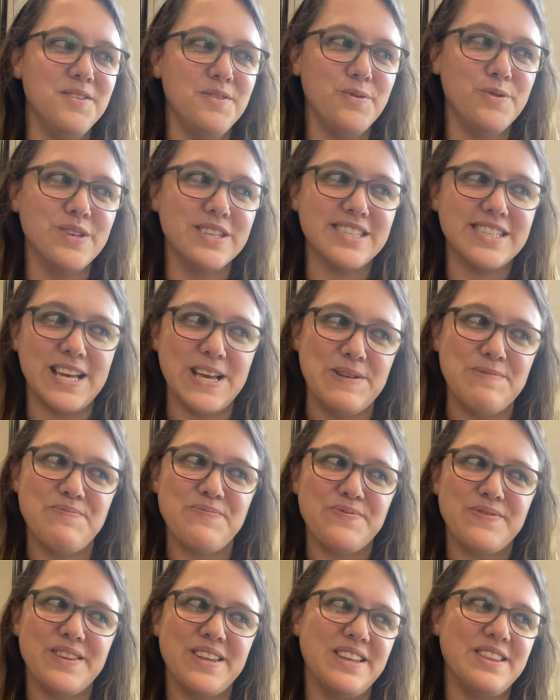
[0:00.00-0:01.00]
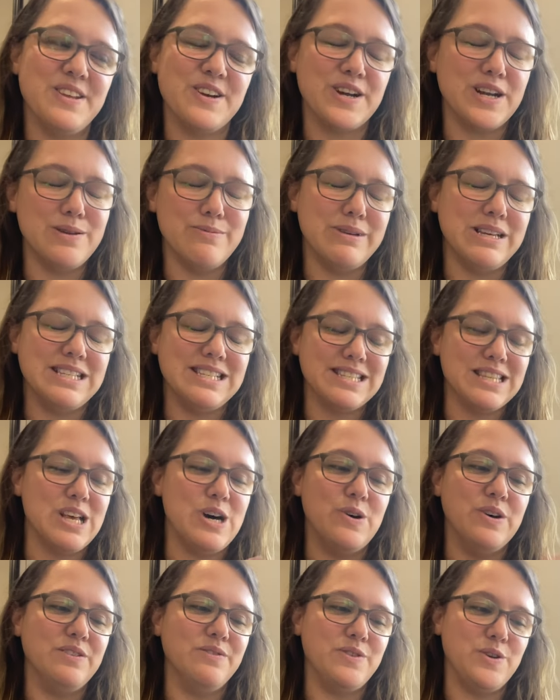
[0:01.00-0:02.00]
we'll see. They're going to be
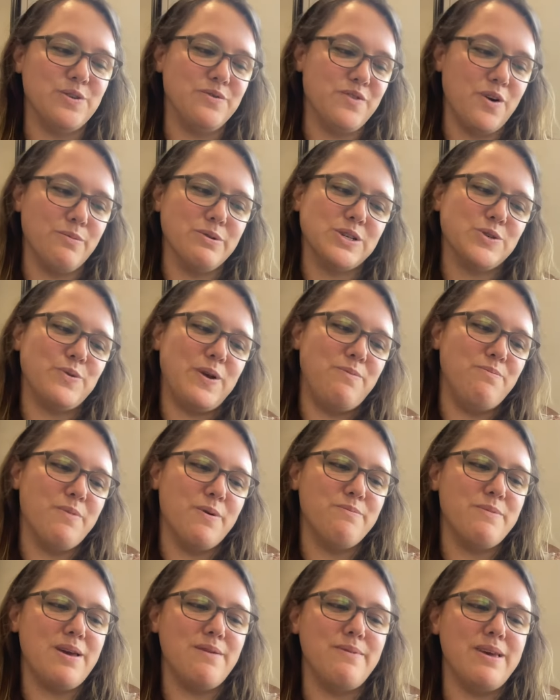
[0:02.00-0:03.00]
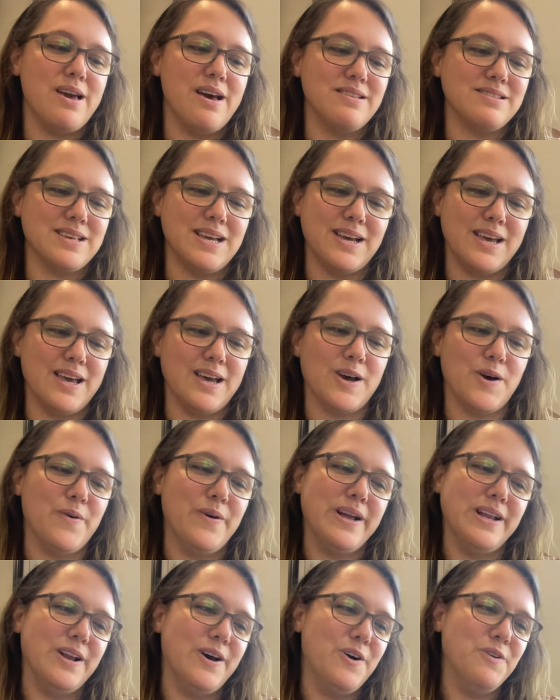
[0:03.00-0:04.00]
slow and few and far between, but maybe as I get
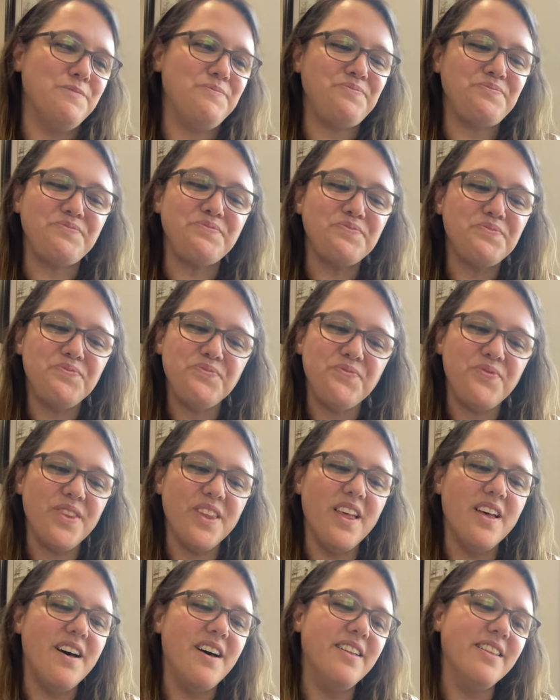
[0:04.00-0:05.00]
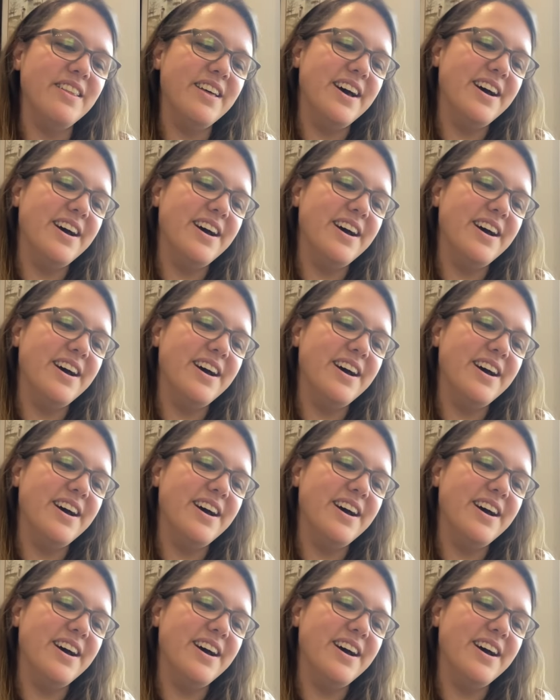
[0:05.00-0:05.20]
going, I'll